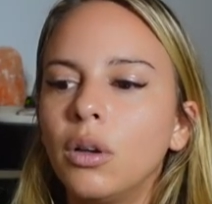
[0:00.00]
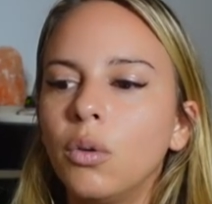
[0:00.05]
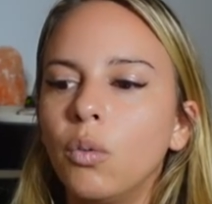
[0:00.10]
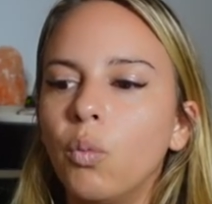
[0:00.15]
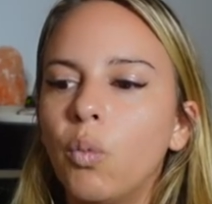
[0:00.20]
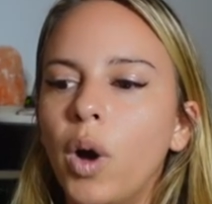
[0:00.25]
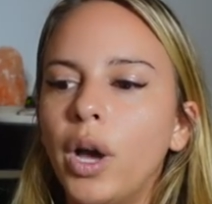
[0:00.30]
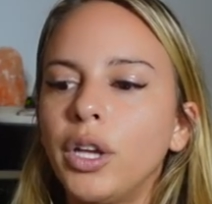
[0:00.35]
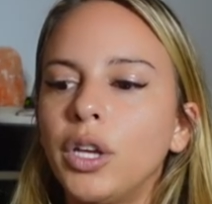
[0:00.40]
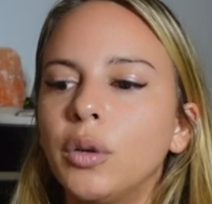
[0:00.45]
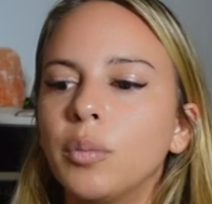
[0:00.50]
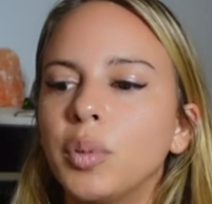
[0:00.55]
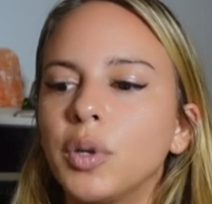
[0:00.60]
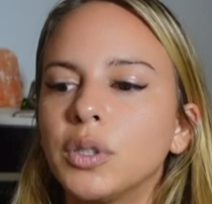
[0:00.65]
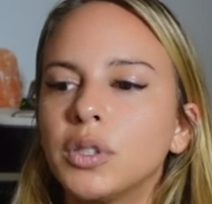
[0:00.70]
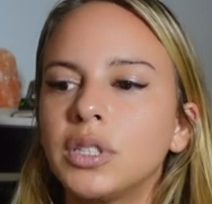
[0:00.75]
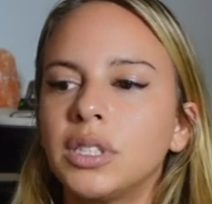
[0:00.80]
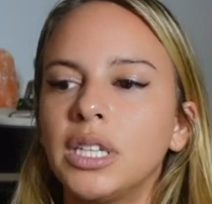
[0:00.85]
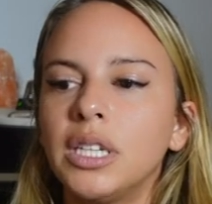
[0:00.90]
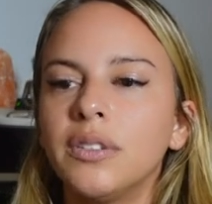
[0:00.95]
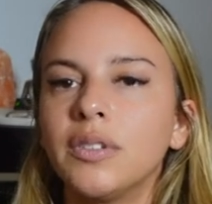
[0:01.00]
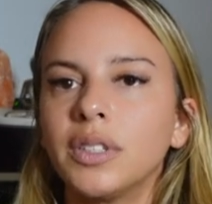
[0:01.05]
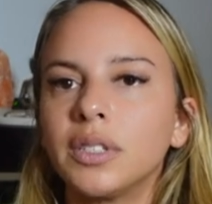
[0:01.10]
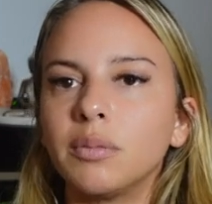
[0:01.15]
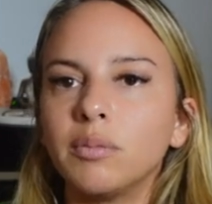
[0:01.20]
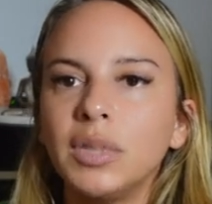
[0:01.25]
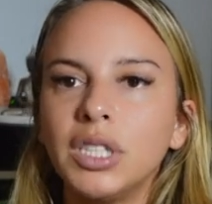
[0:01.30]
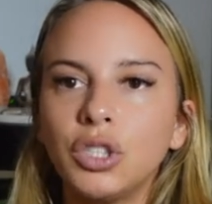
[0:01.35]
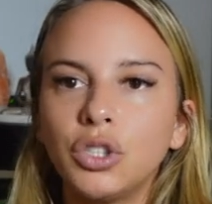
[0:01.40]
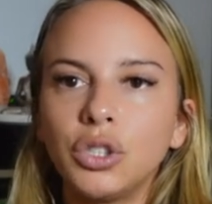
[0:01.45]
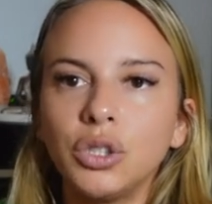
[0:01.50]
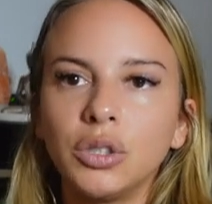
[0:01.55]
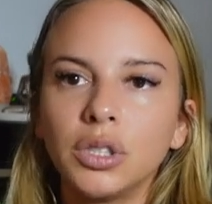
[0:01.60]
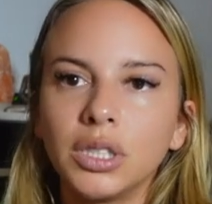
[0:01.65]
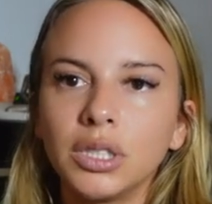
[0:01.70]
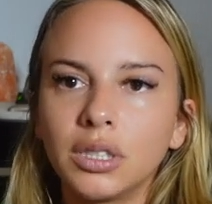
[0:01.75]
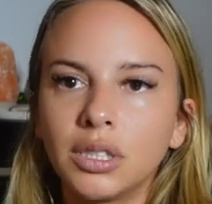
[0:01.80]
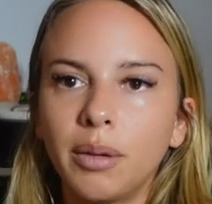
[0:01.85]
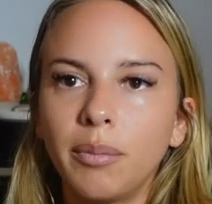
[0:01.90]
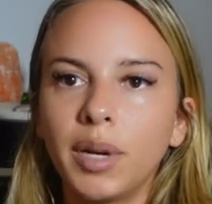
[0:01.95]
what you perceive as me
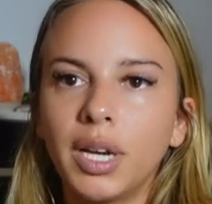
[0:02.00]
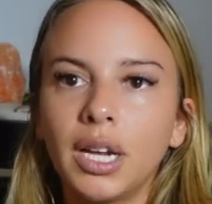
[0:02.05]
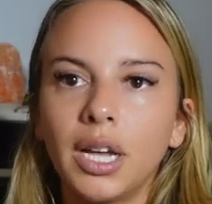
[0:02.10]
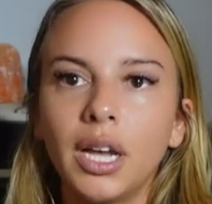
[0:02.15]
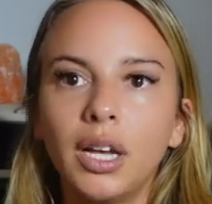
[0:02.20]
choosing somebody